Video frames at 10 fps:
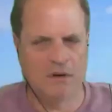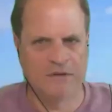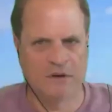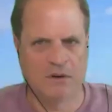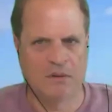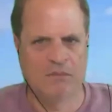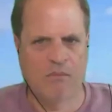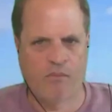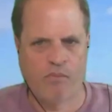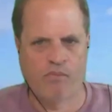so ago.
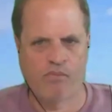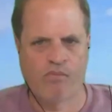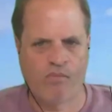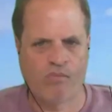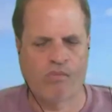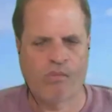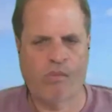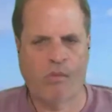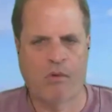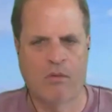It's, it's a
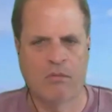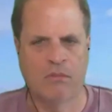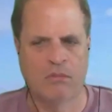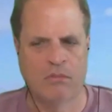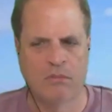comparison of,